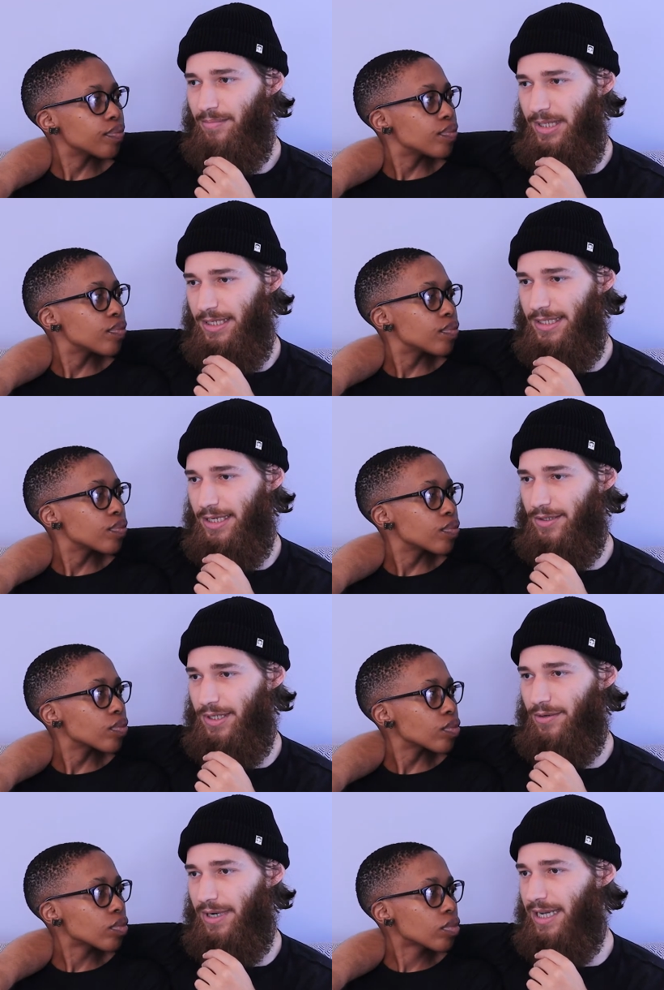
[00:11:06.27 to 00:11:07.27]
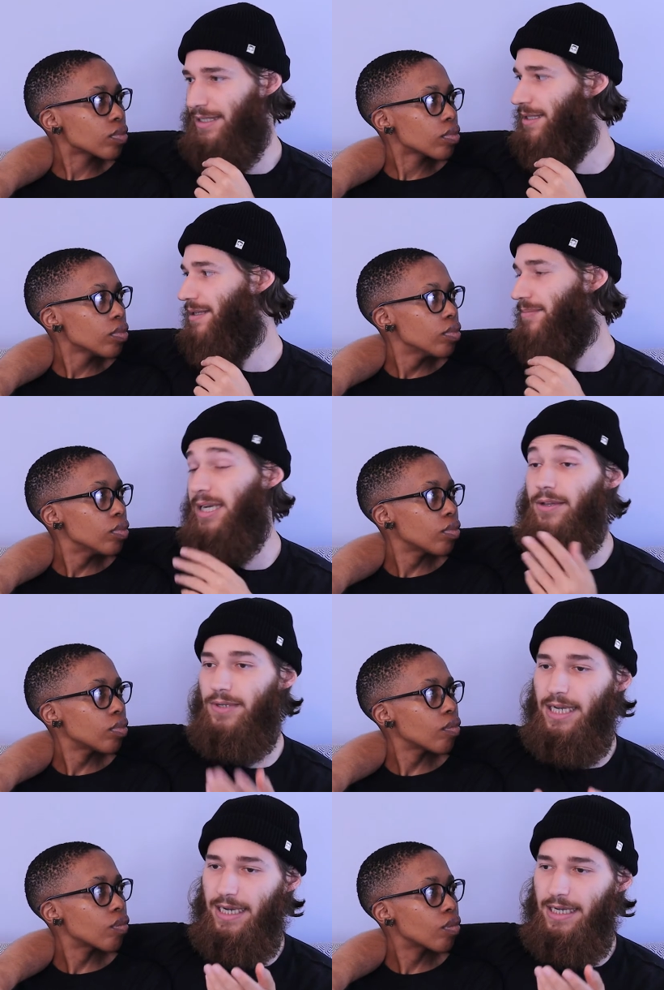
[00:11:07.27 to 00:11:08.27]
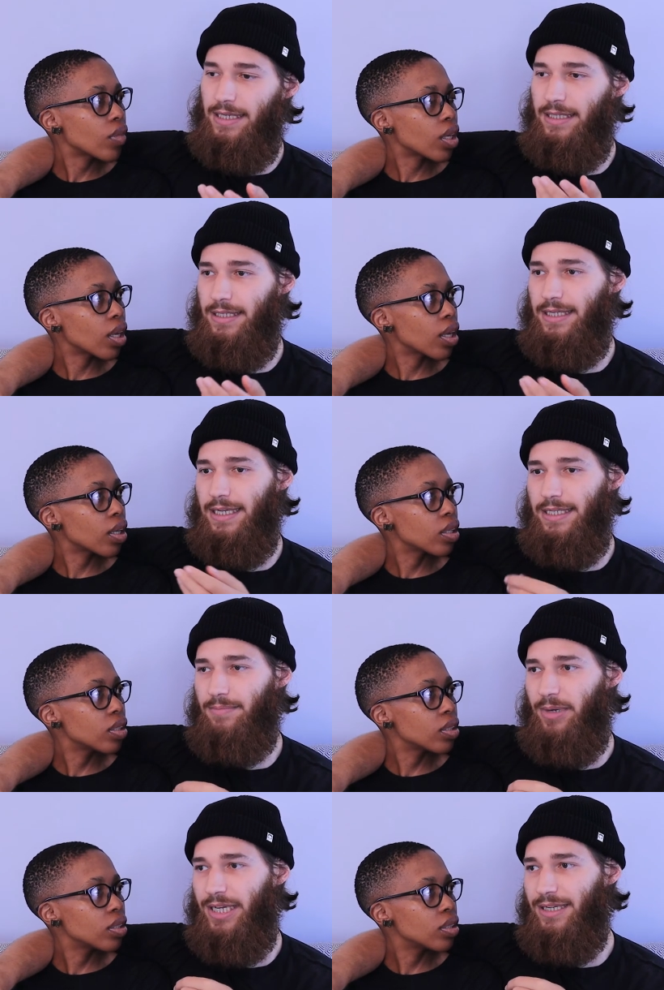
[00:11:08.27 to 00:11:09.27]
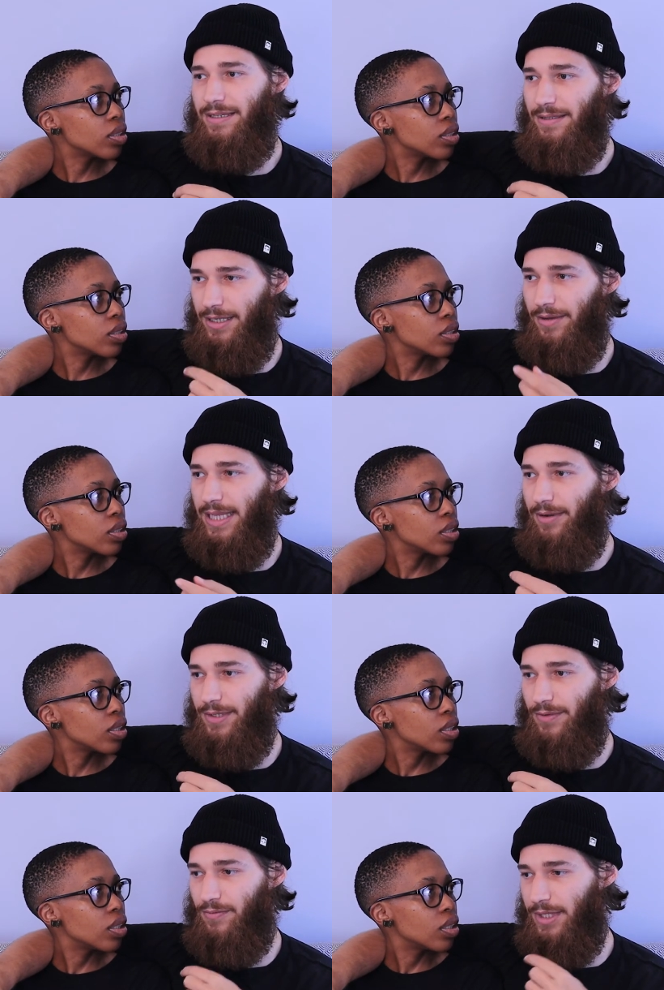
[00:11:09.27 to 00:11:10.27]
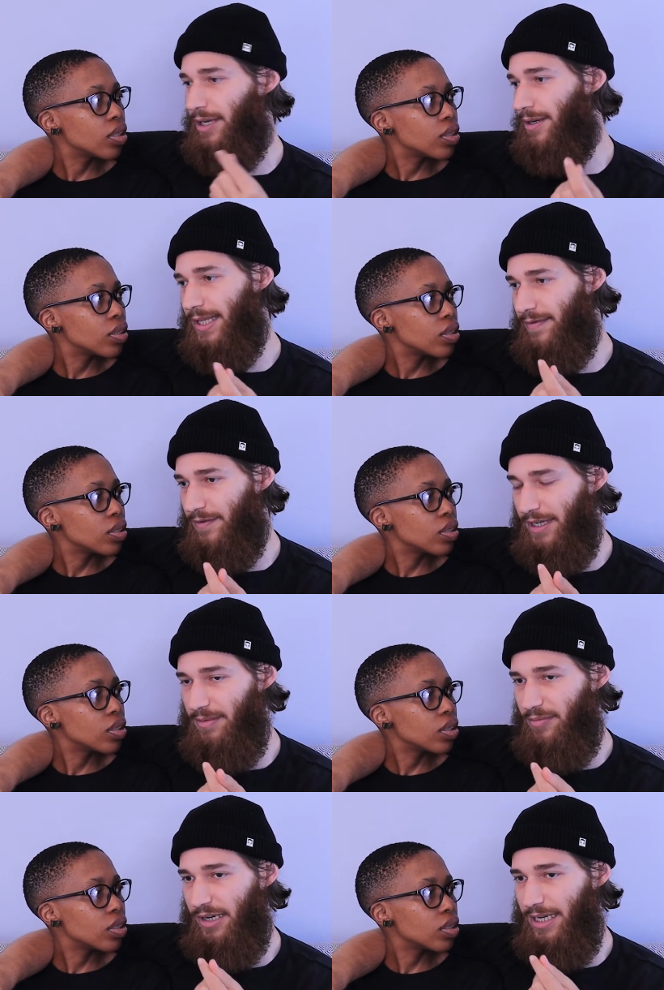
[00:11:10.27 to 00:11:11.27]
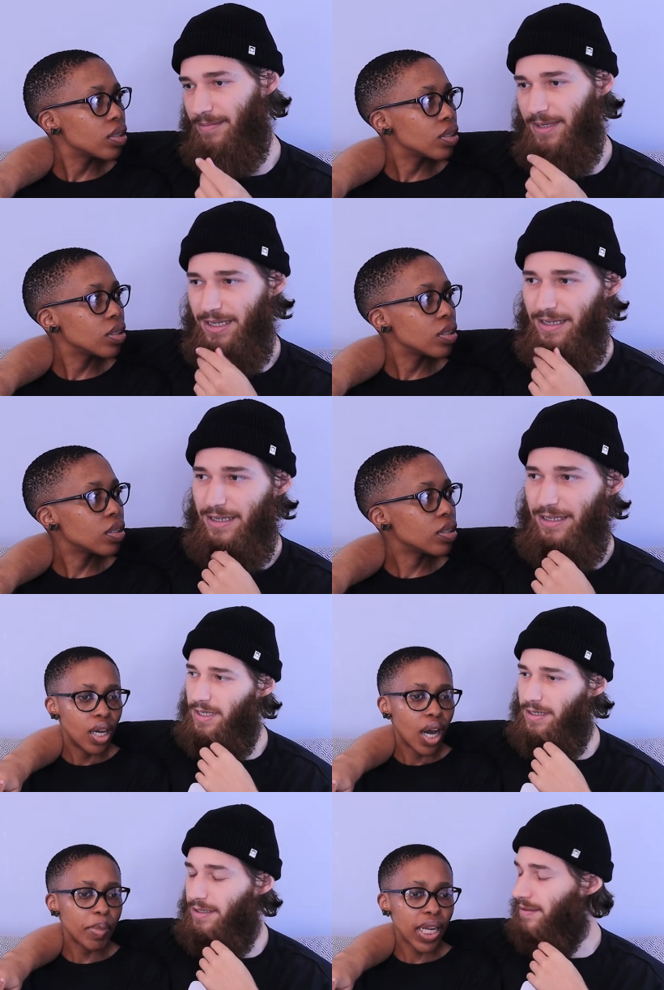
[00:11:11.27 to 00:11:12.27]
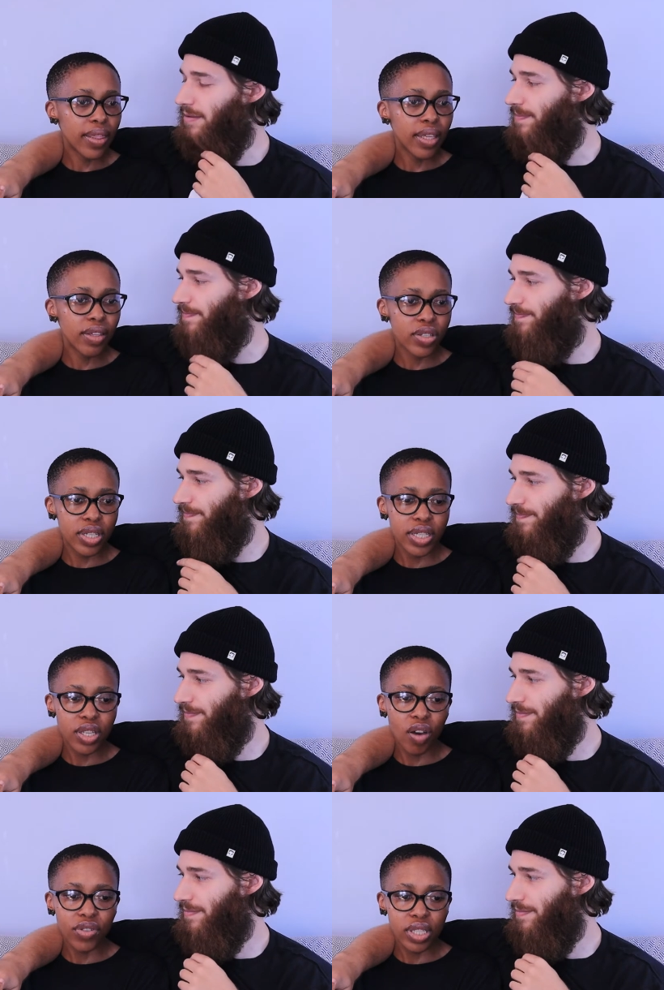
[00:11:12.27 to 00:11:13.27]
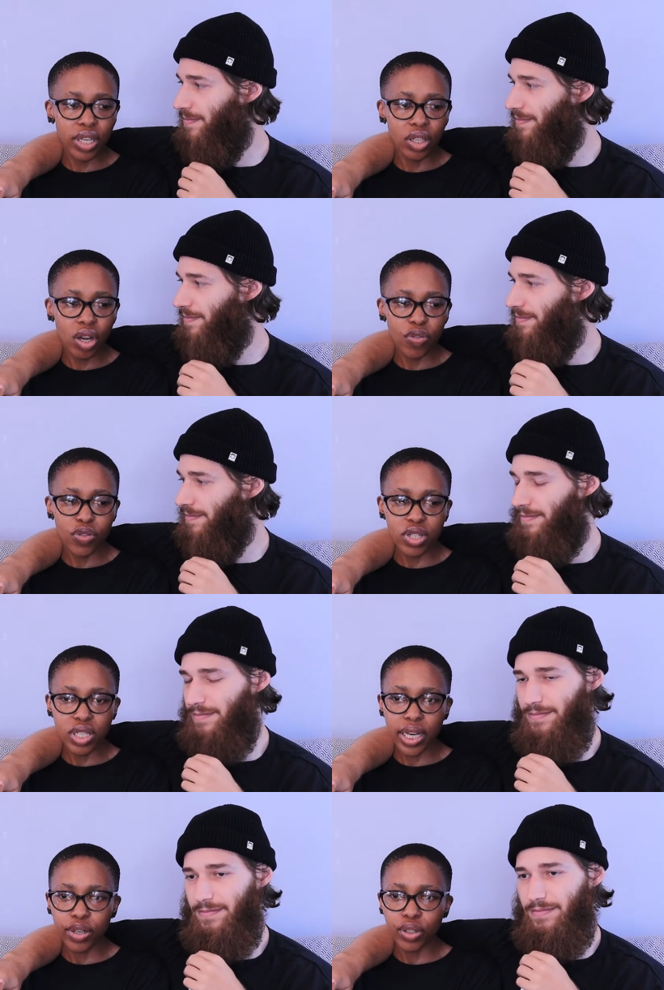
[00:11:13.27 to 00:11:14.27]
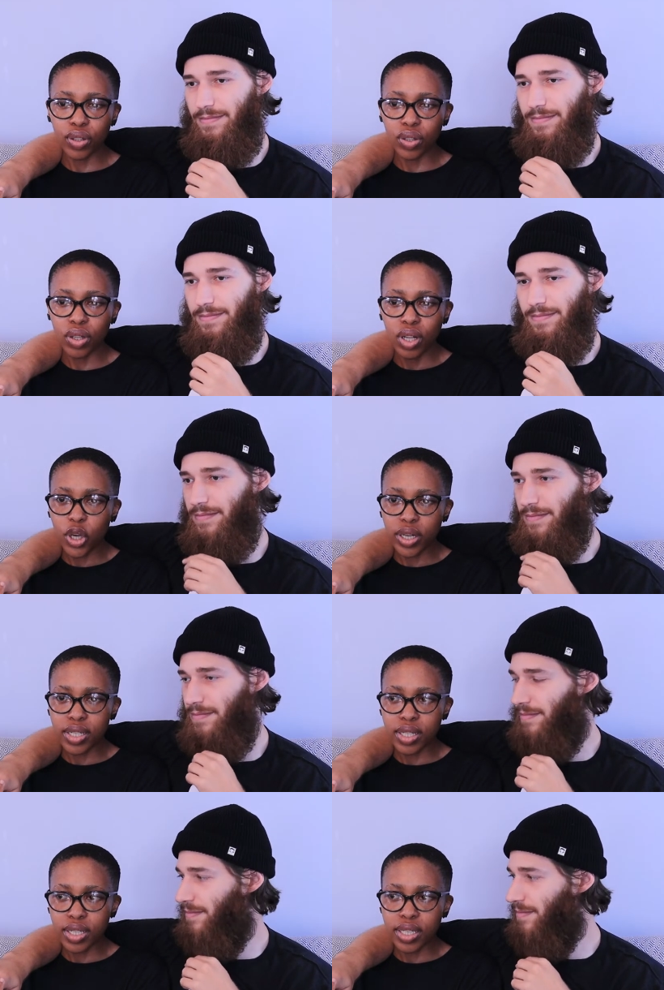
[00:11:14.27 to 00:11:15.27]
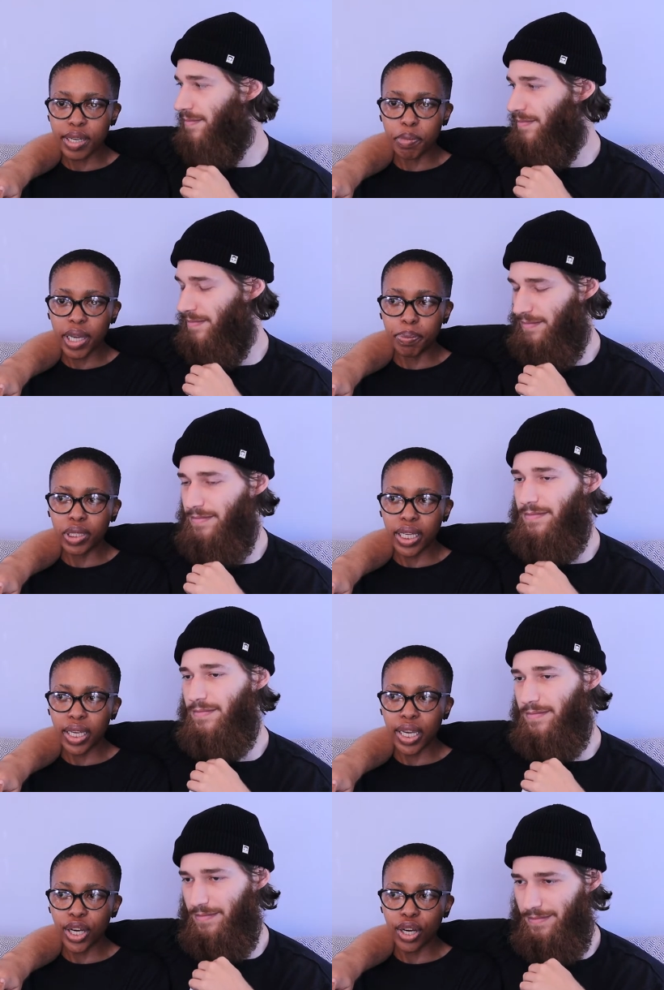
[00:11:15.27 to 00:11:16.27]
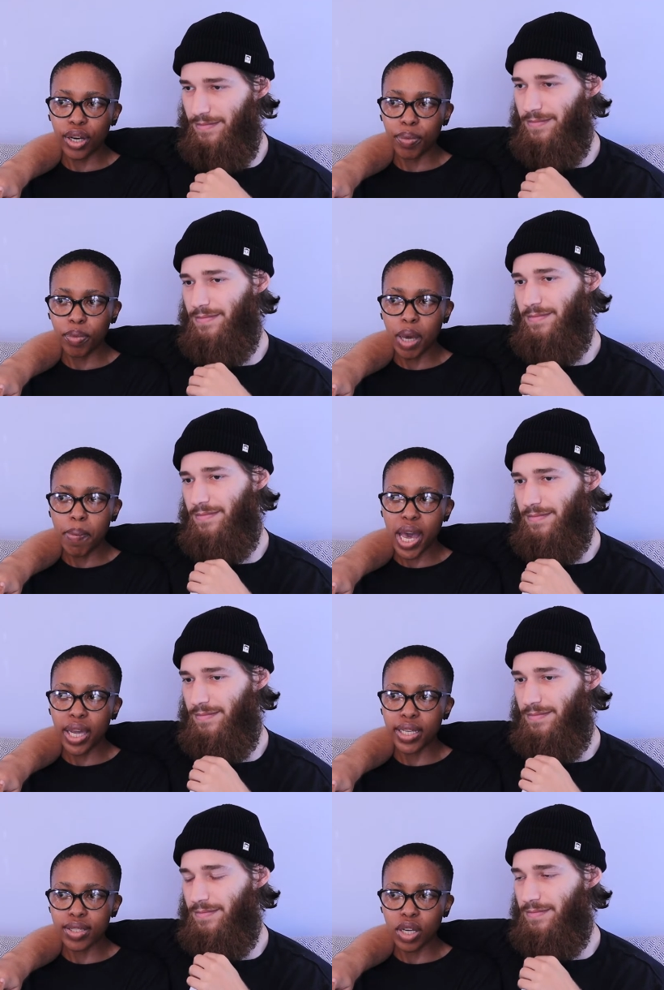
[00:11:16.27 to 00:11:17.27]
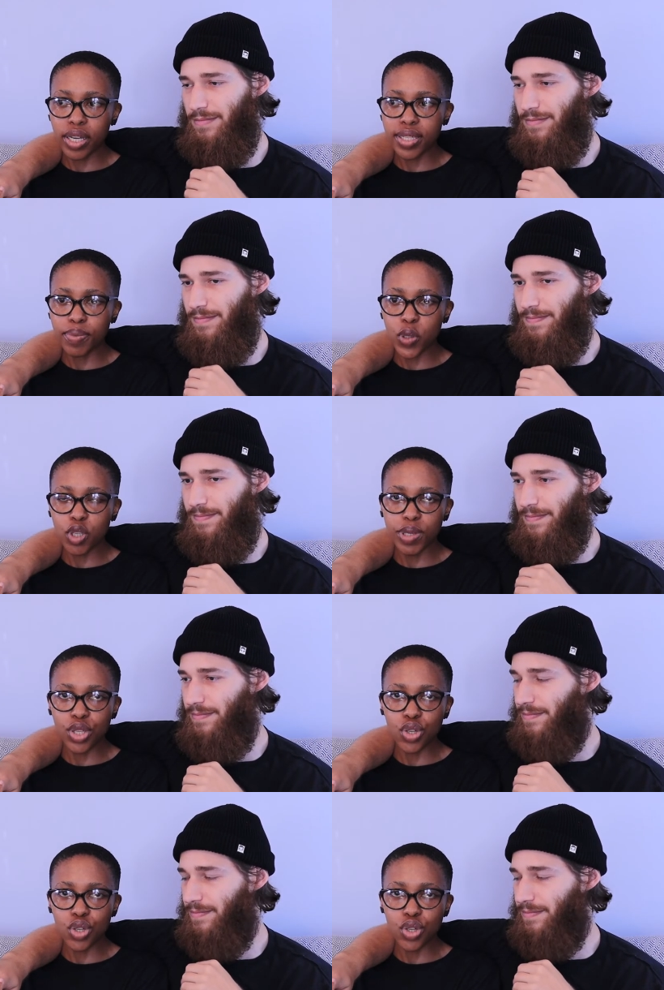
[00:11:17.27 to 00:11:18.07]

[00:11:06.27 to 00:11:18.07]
Speaker 1: being sexually harassed by another guy in this yeah. case, but you know that was a really hard thing for him to bring up. Yeah. I mean,
Speaker 2: I think there's it's obviously a lot of societal yardsticks in at play mm-hmm. here. Mm-hmm. A man is not is supposed to be